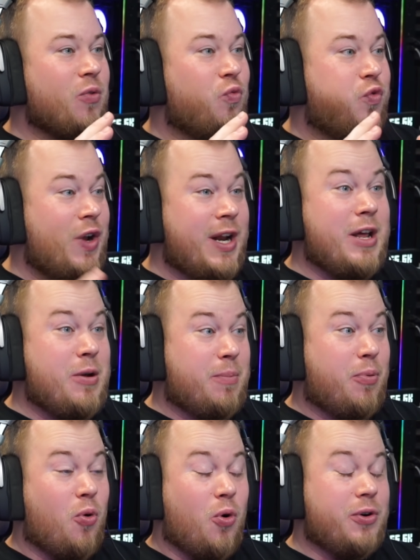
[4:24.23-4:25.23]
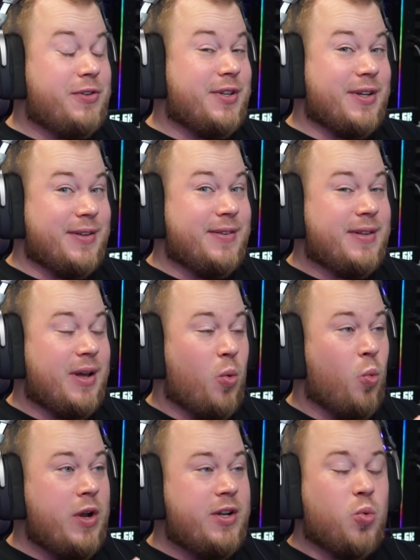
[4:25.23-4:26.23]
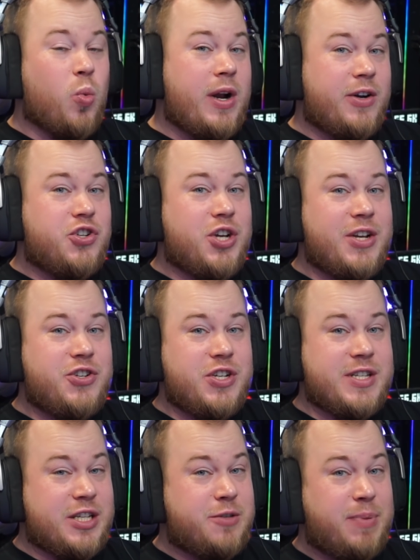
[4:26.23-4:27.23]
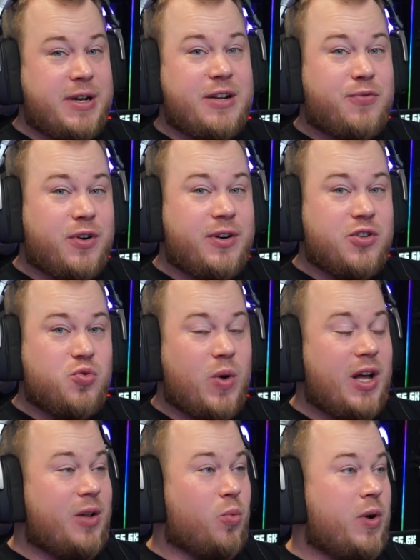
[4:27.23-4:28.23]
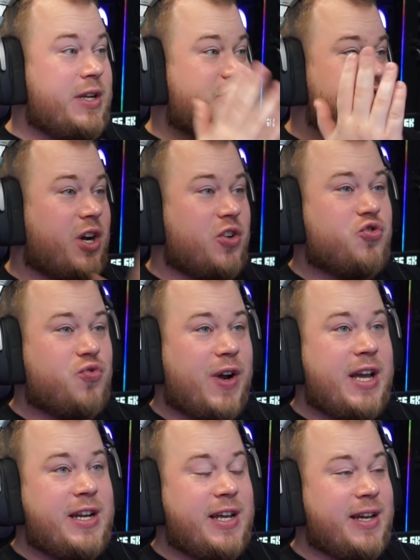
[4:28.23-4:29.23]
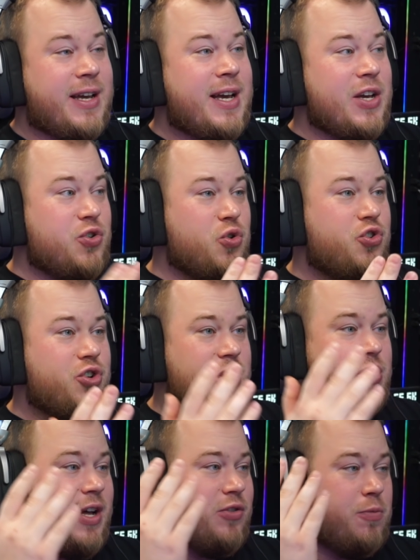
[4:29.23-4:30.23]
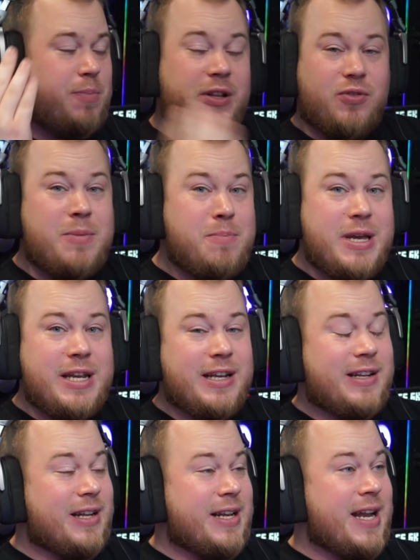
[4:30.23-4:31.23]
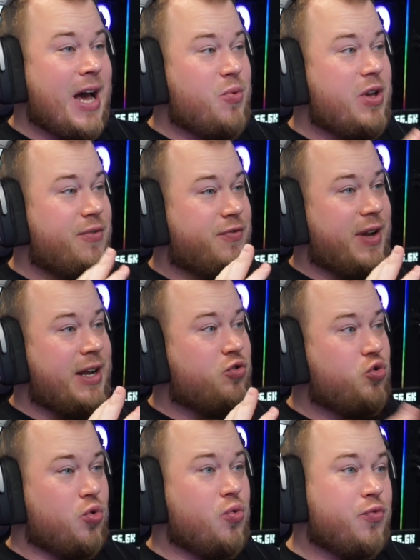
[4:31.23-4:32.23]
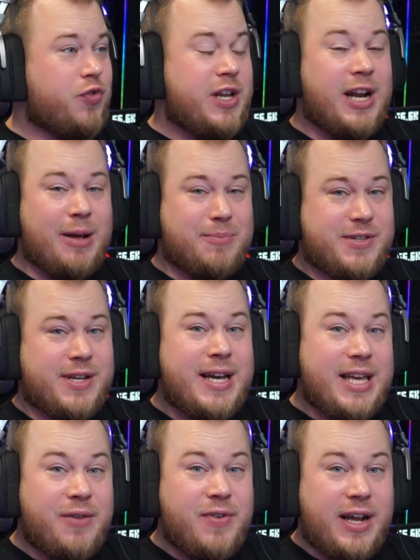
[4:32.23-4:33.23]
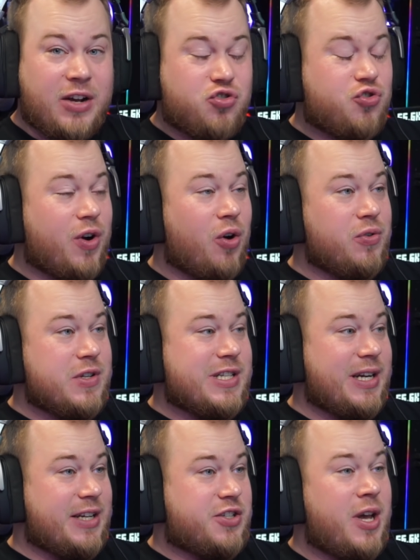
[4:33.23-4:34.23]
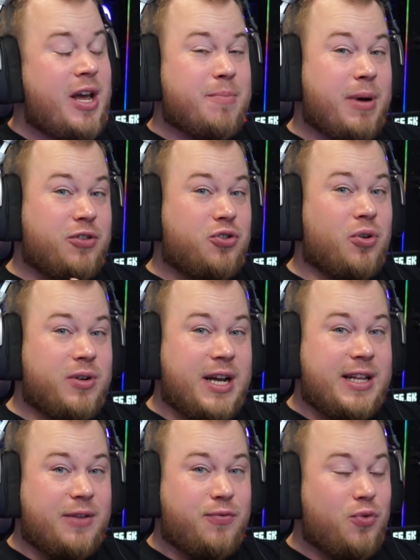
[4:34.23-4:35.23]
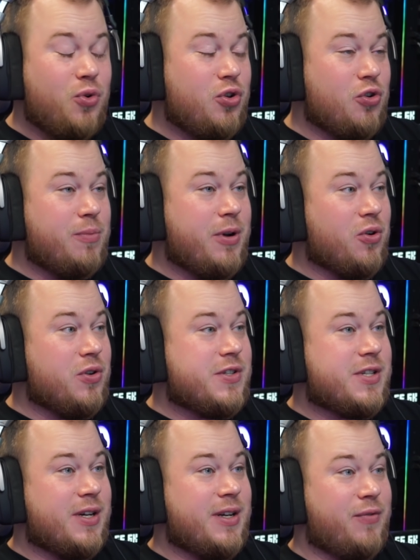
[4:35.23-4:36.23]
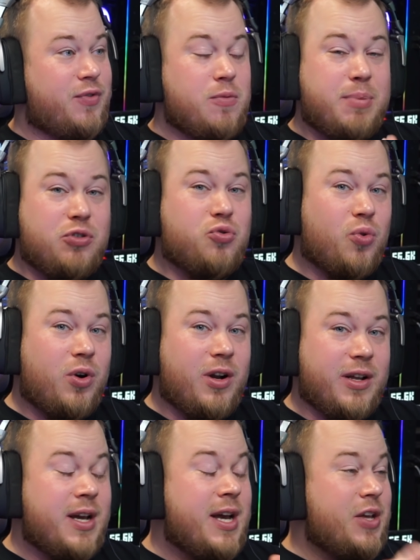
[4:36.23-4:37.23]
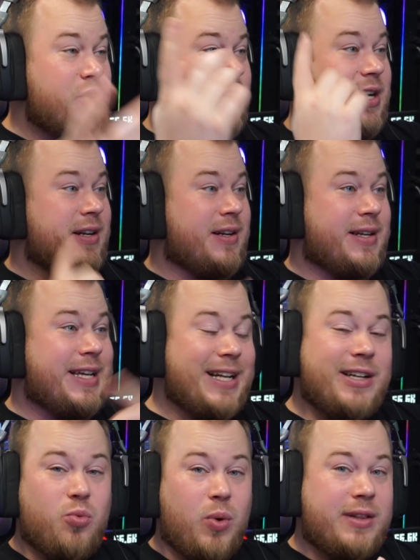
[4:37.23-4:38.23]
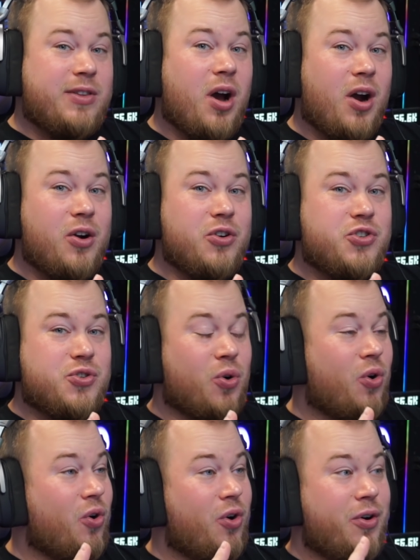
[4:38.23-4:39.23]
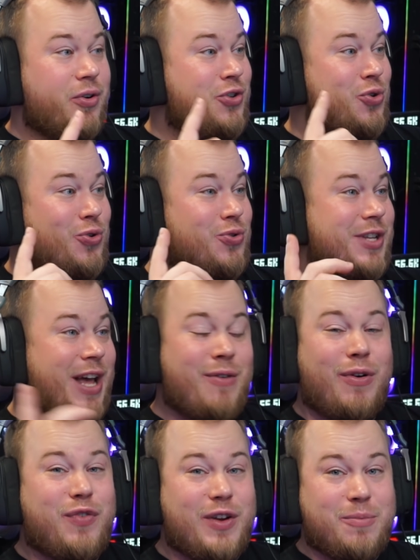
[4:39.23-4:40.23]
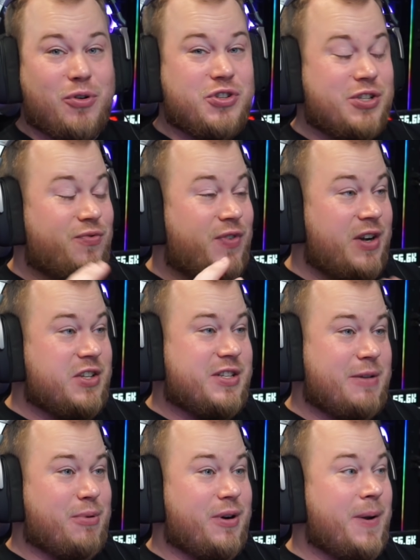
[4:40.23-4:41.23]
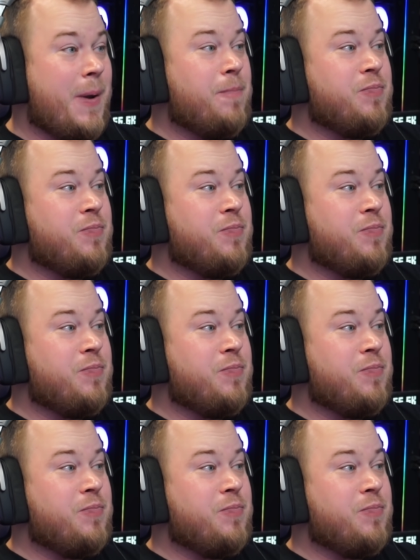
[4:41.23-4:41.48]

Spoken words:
Really important, when the weather changes, it's a bit different as well. When it starts raining, usually you had to pit immediately. Now you have like 2-3 laps, even extra on the slicks. But don't get that fool you, because if you pit too early, you can kill the wet tires or you lose everything because it's very slippery.